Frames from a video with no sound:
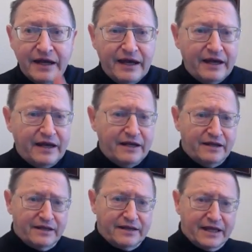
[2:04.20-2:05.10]

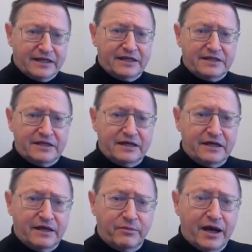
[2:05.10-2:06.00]
and that lady
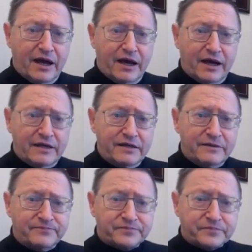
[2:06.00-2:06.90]
here behind,
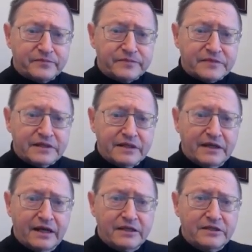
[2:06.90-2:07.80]

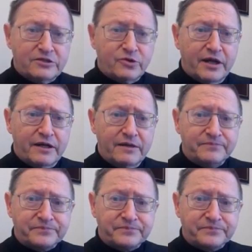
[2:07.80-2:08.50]
Gagne Juin,